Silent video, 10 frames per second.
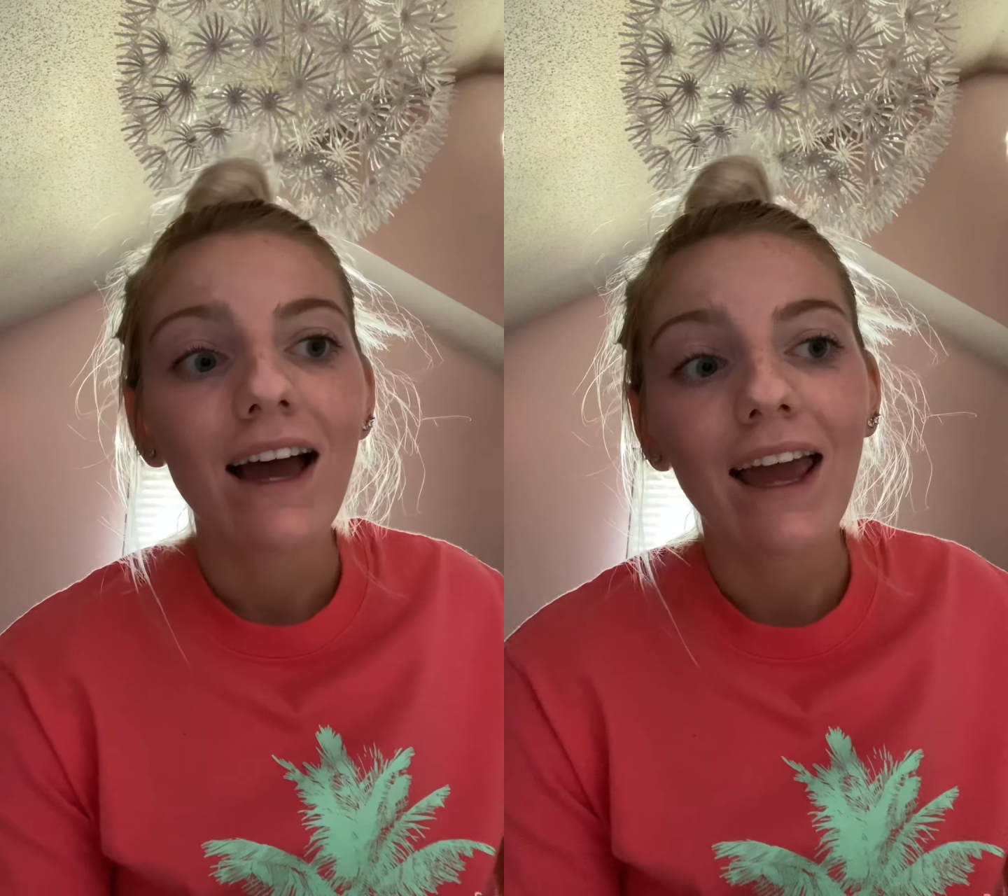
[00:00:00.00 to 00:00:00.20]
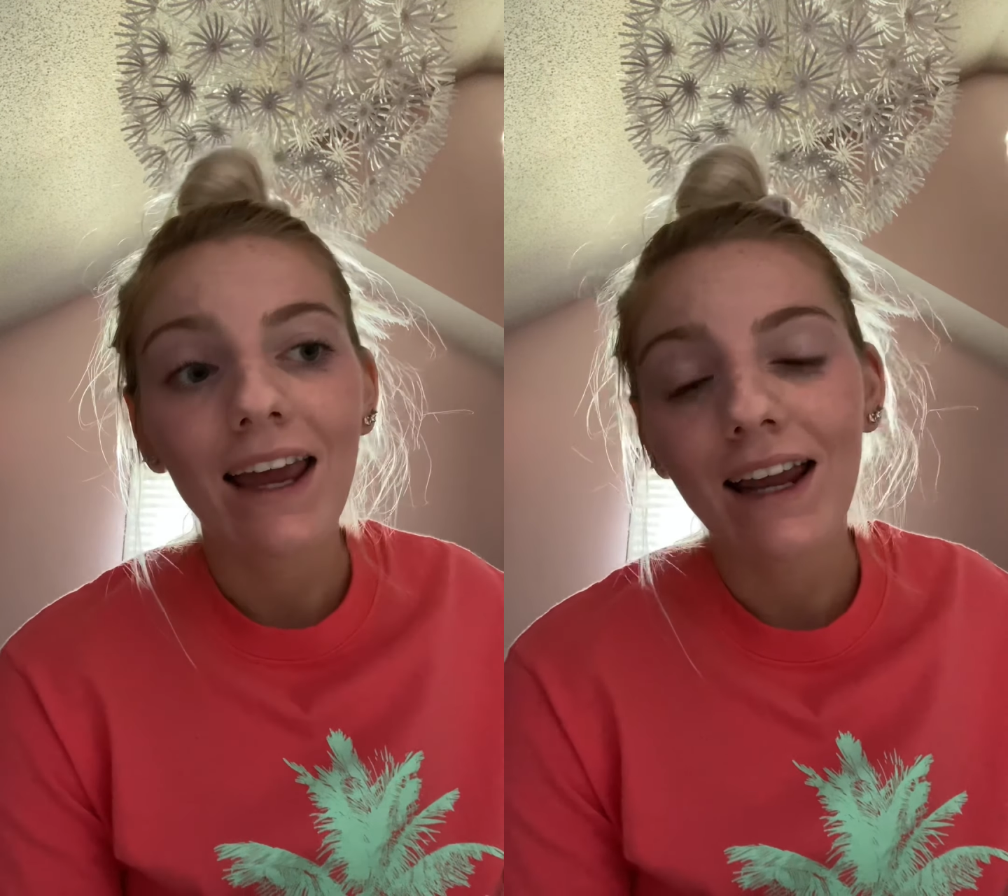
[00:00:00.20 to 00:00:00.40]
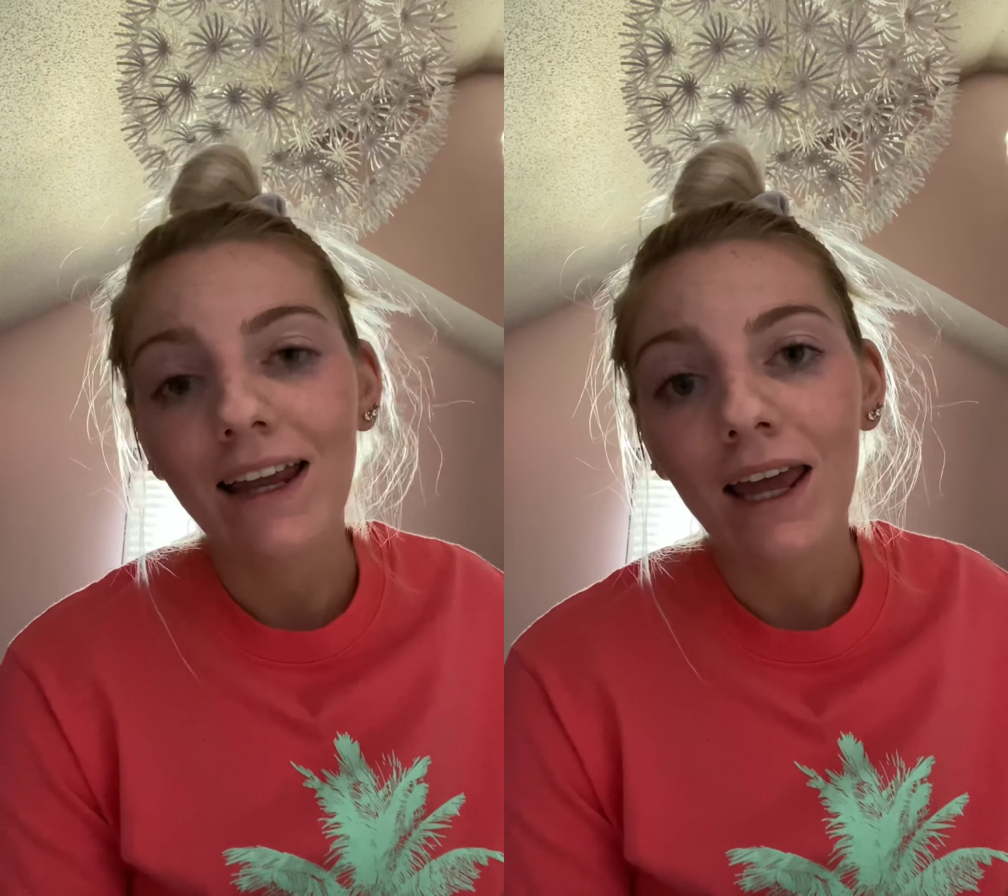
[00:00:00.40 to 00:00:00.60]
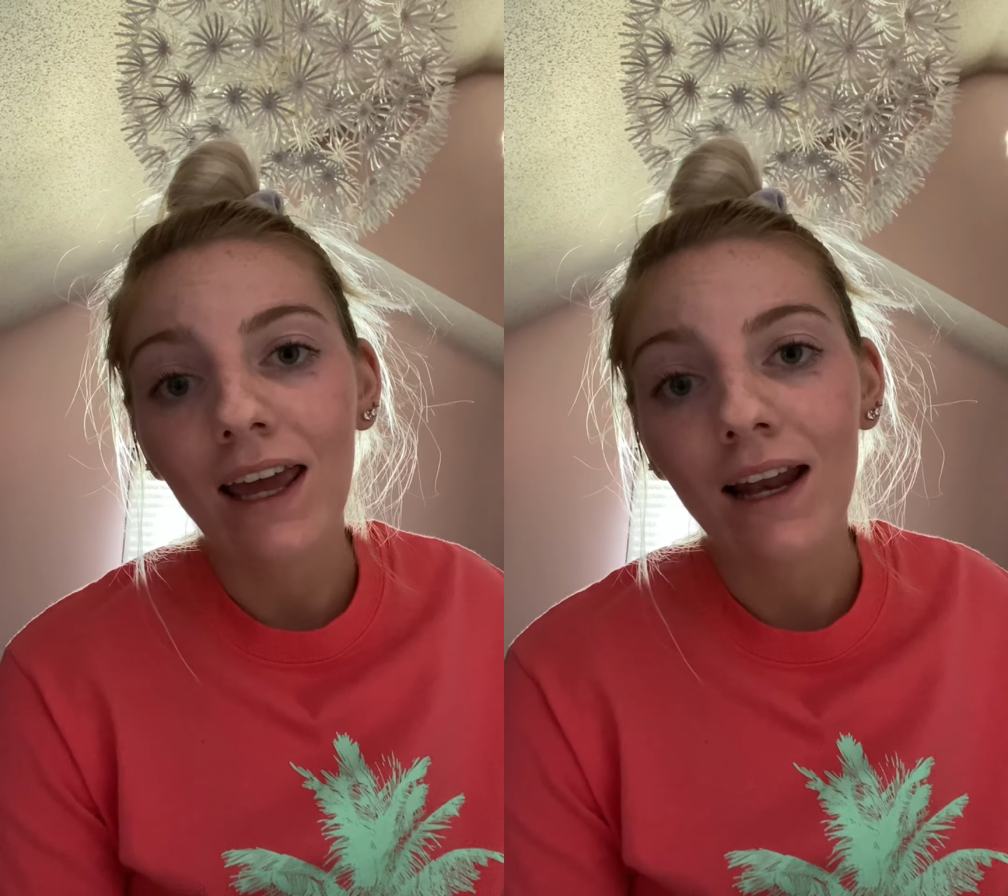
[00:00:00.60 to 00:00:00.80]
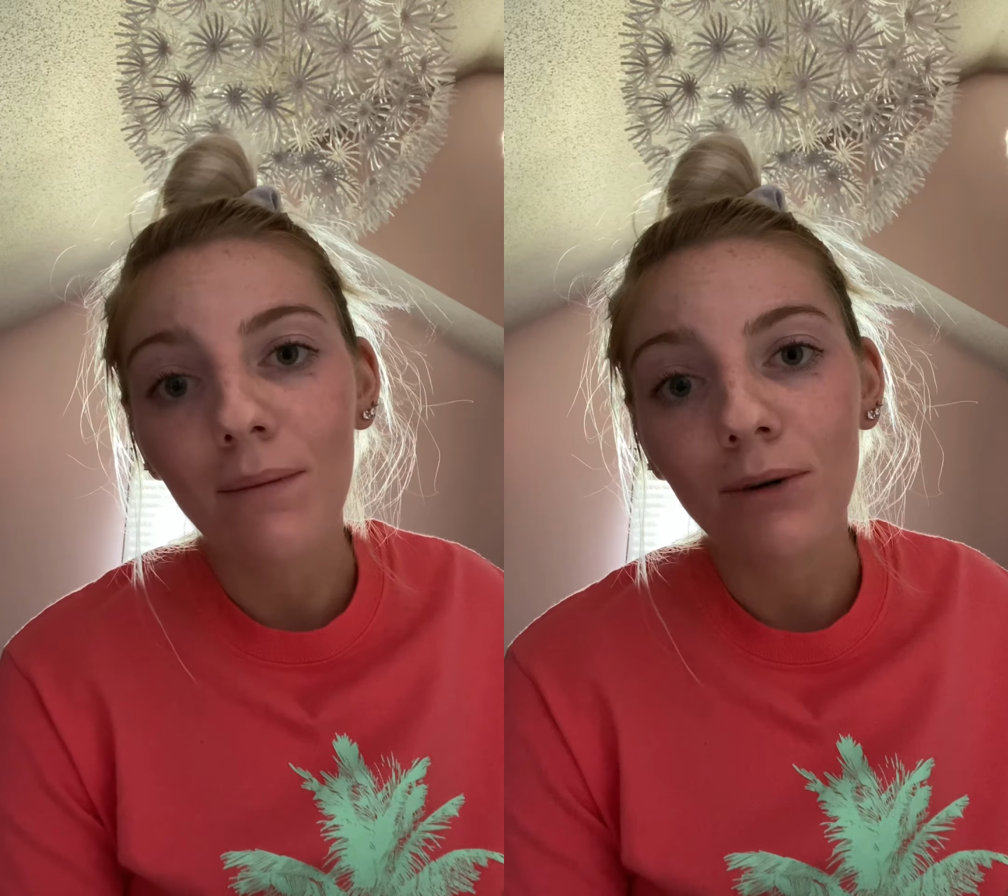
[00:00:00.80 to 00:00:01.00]
and
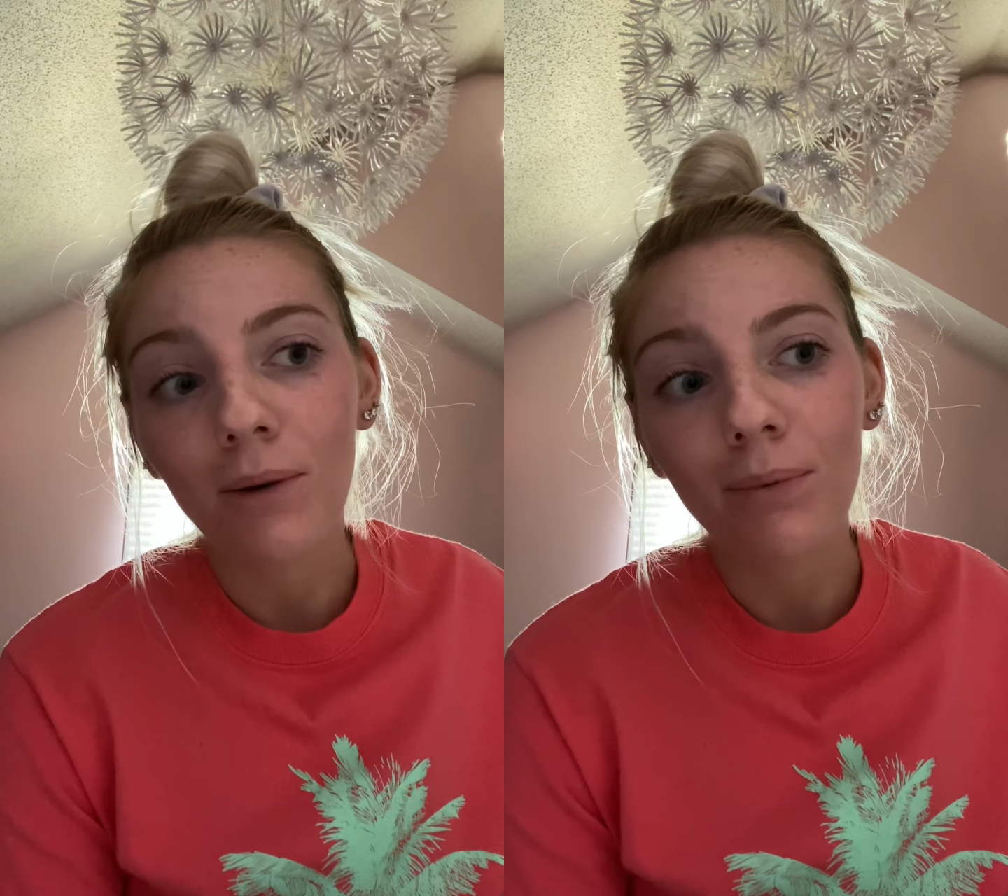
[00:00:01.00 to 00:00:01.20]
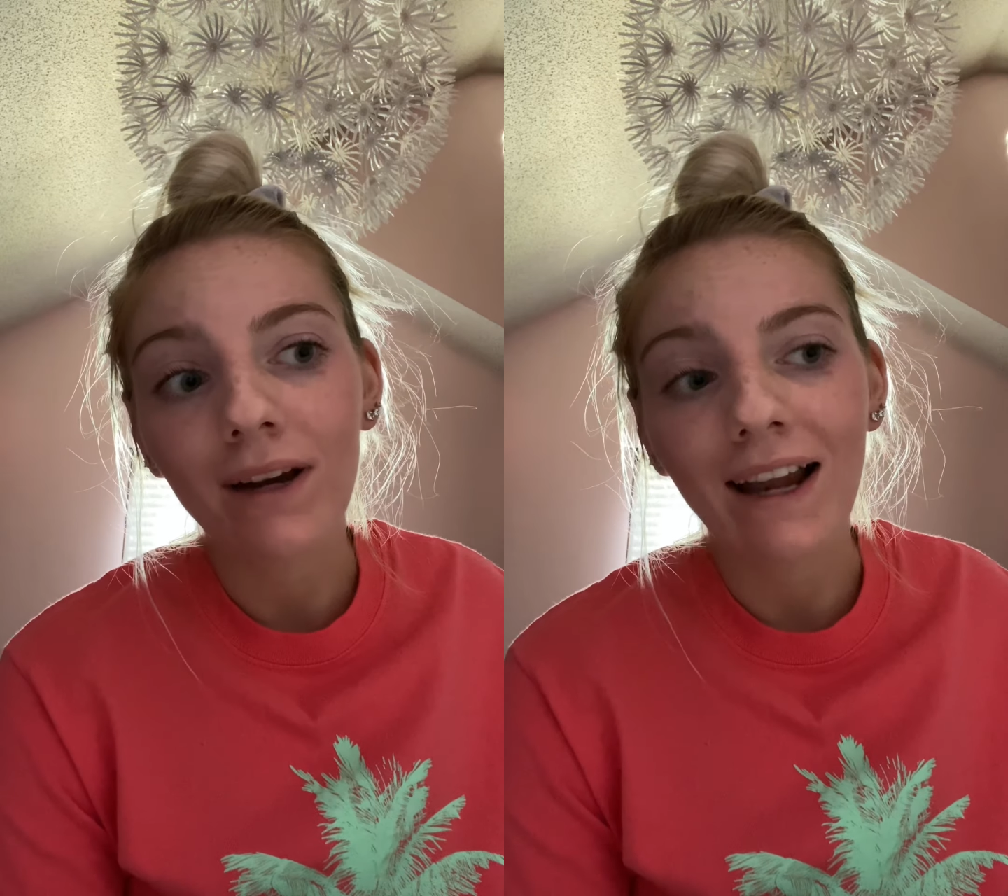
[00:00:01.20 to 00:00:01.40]
inappropriate